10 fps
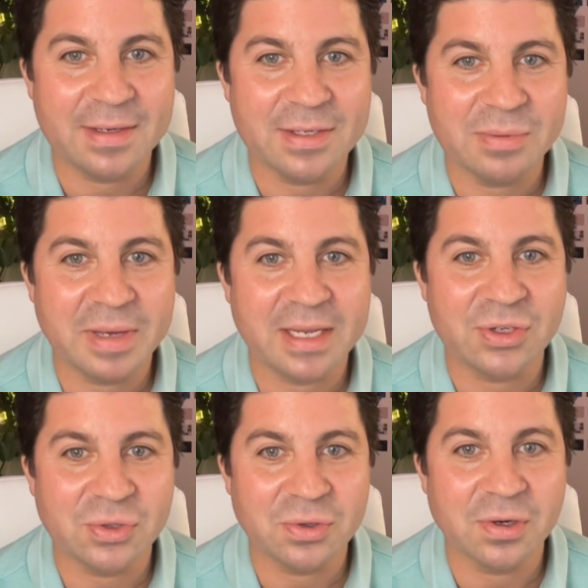is making
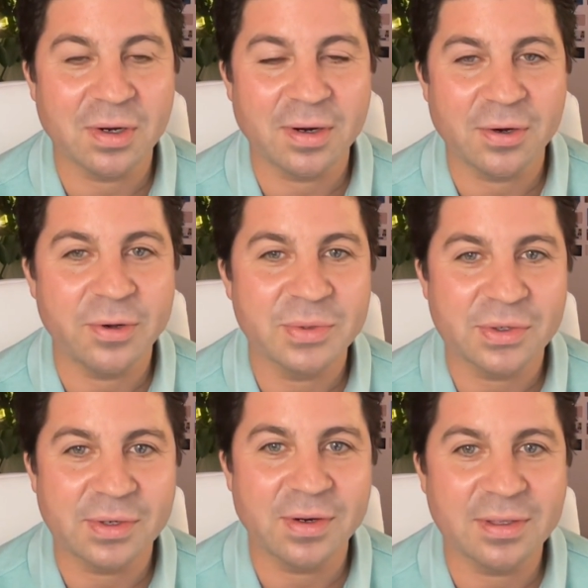sure our homes
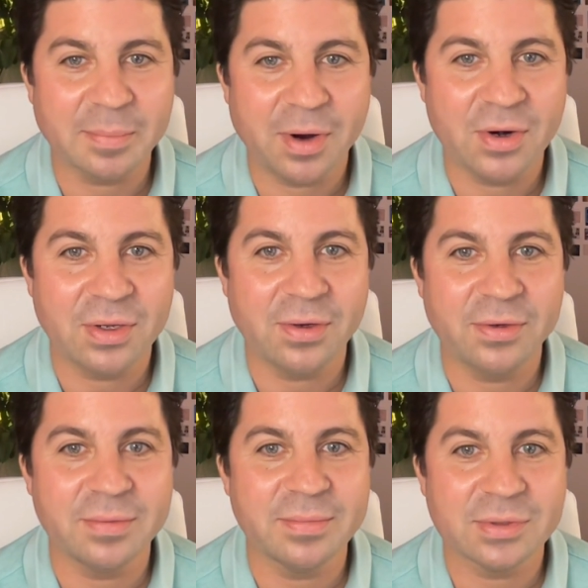don't turn into party
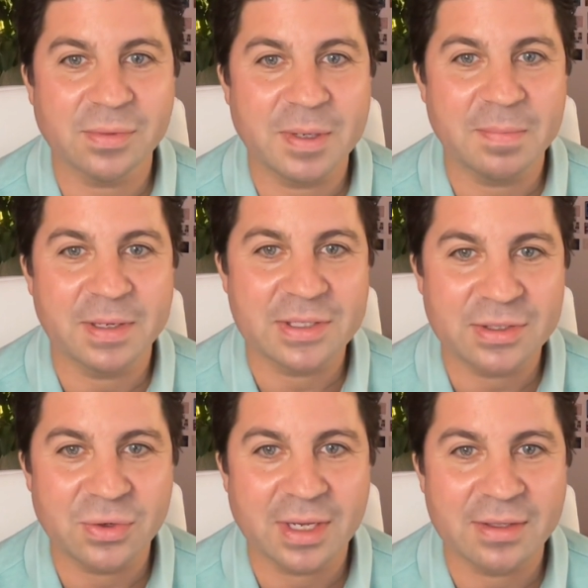homes or places
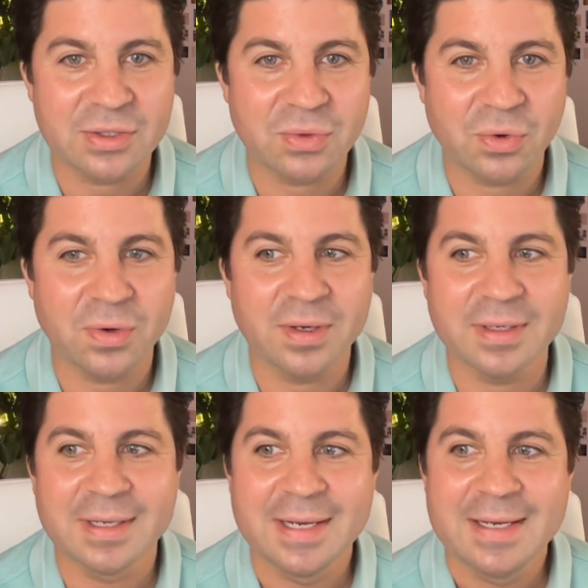don't get
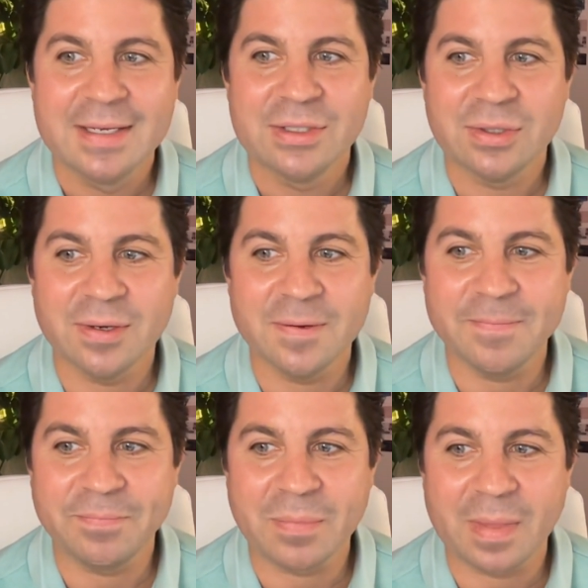destroyed. So
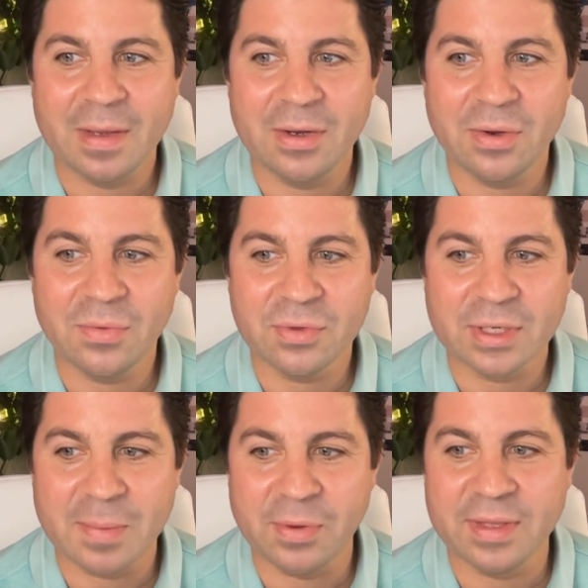there's a
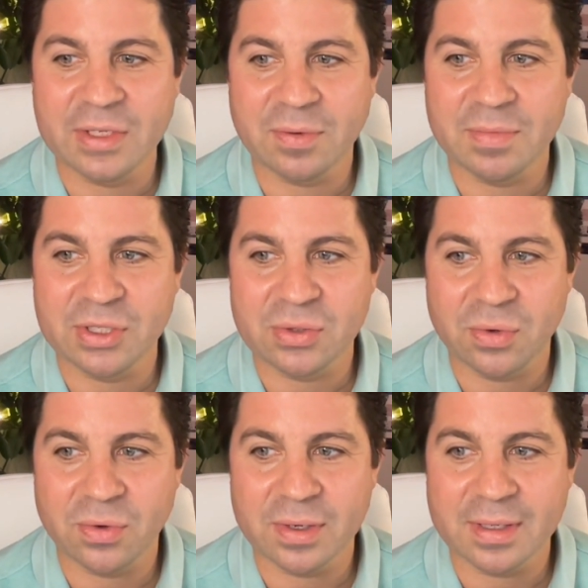couple of things from this
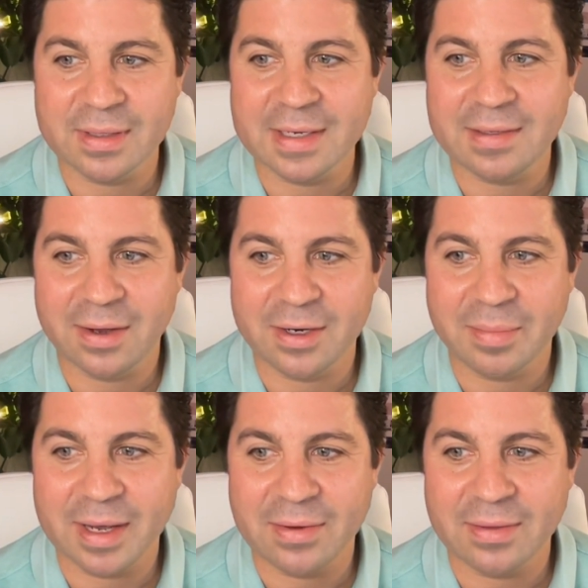story that they talk
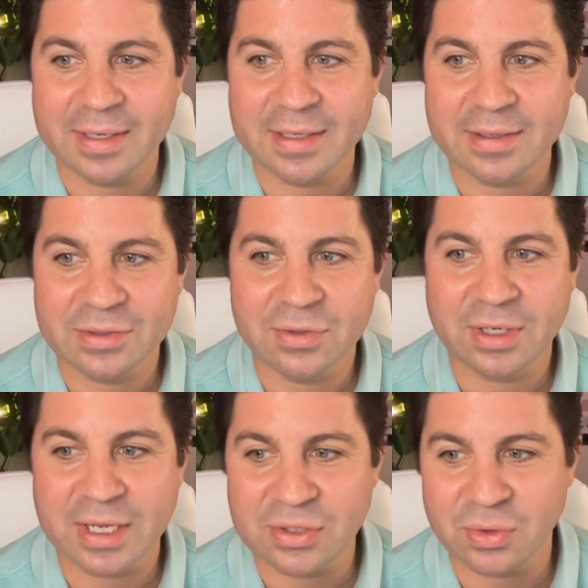about, like
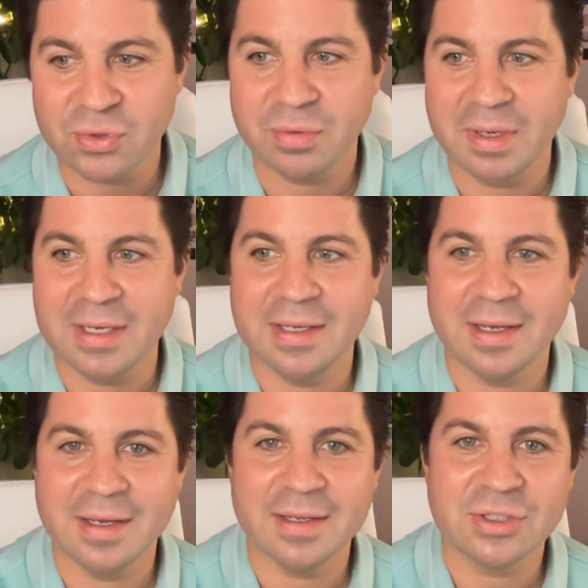looking at social
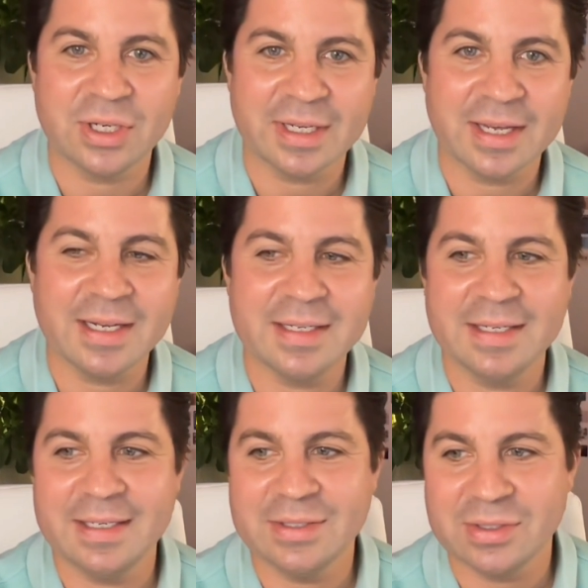media, checking
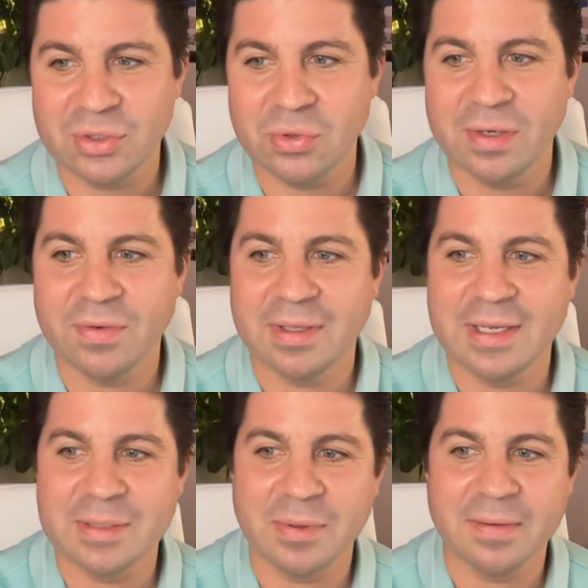IDs, and doing different
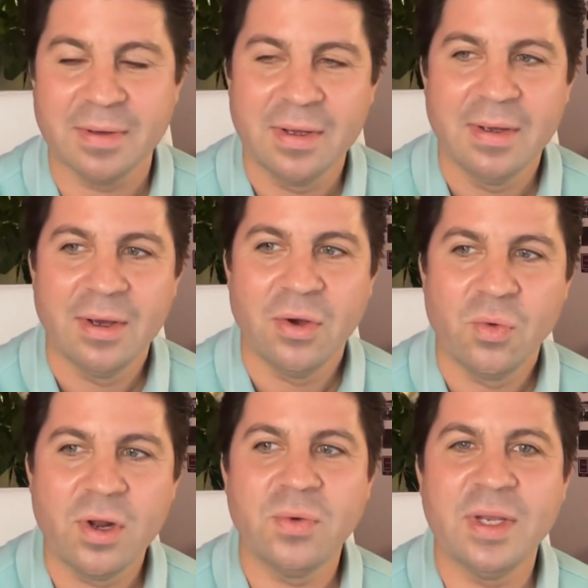things. But
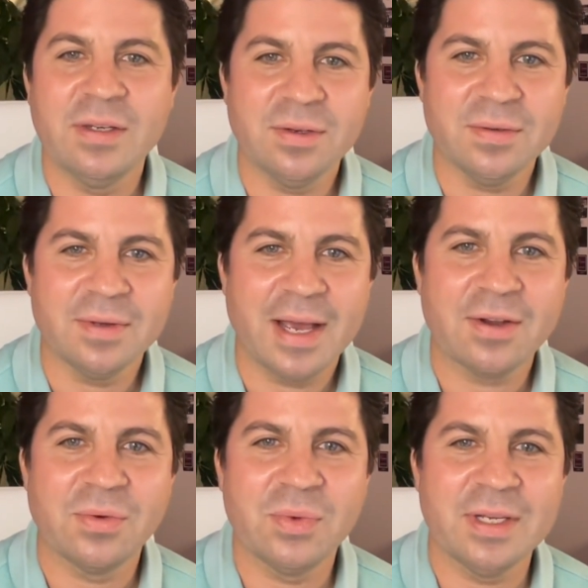what do we do? How
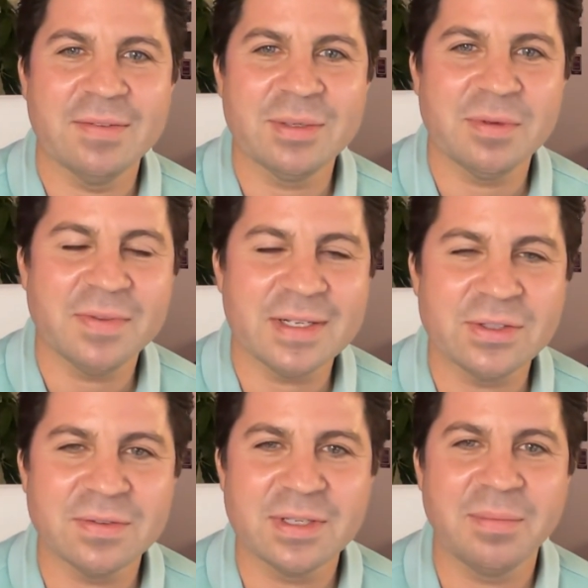could we give some advice?
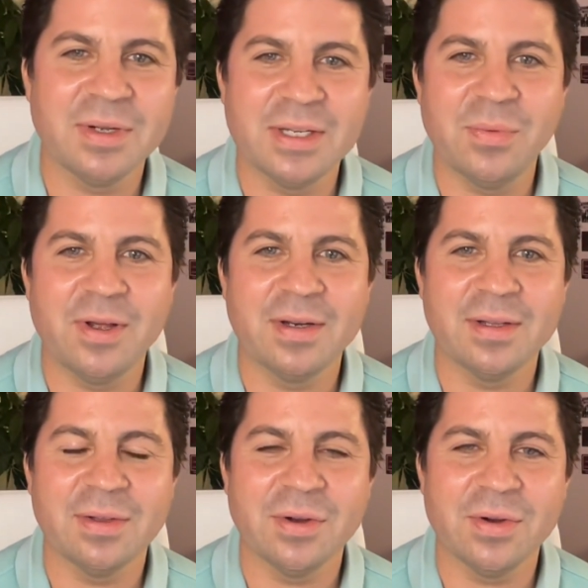So if somebody wanted
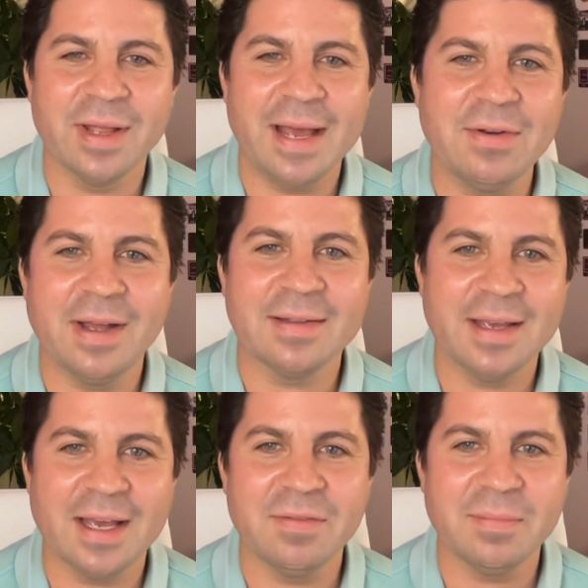to learn not to
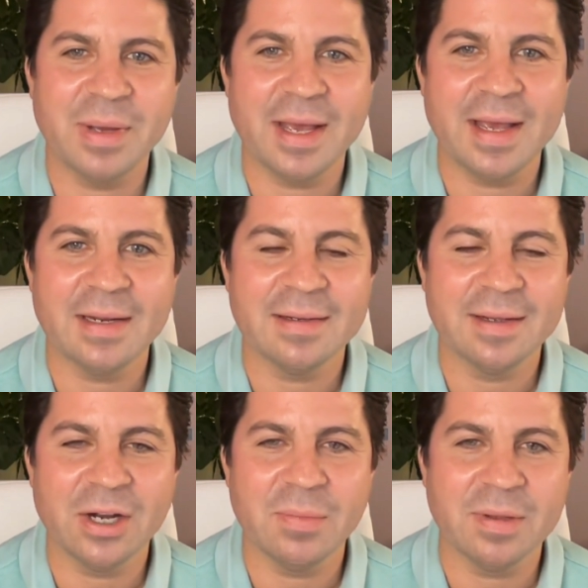have a bad
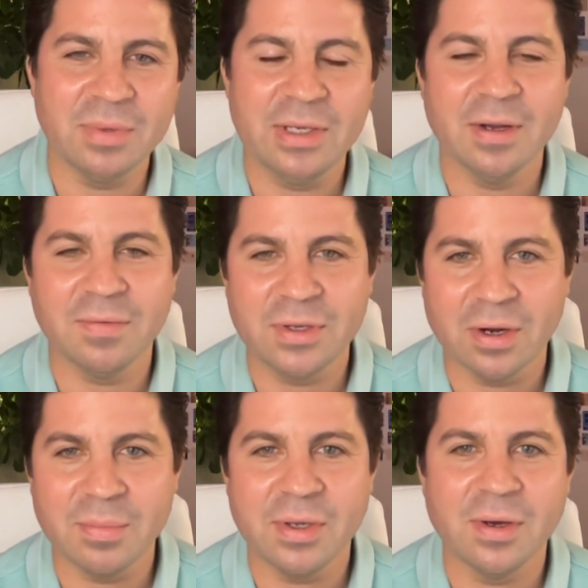Airbnb or
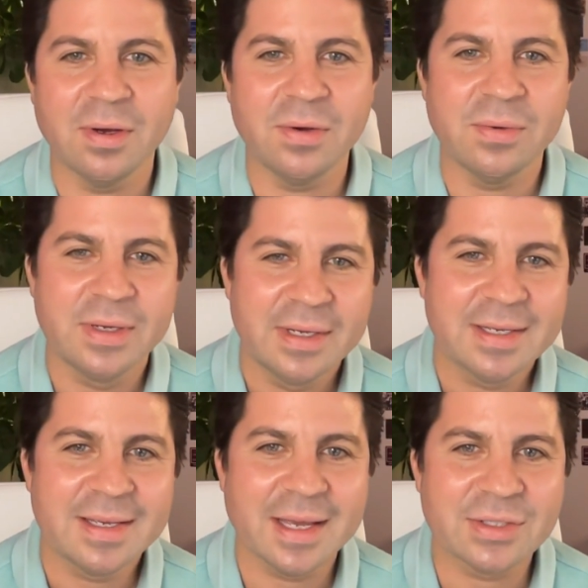VRBO
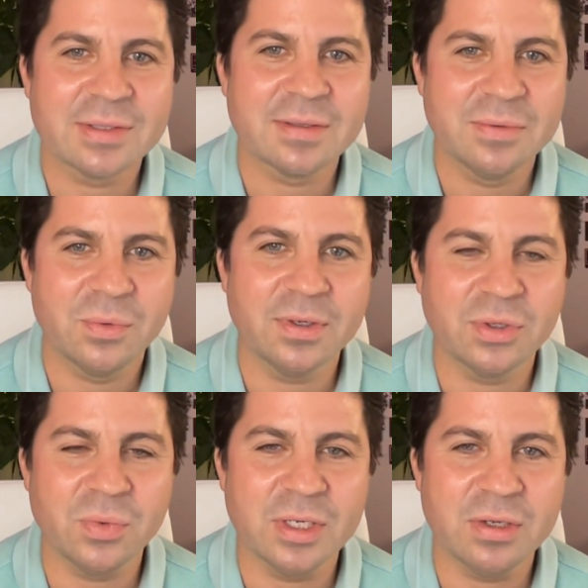guest, what
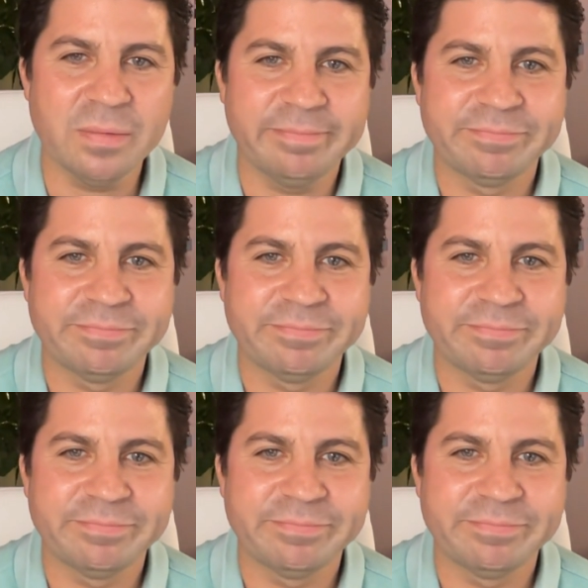do we do?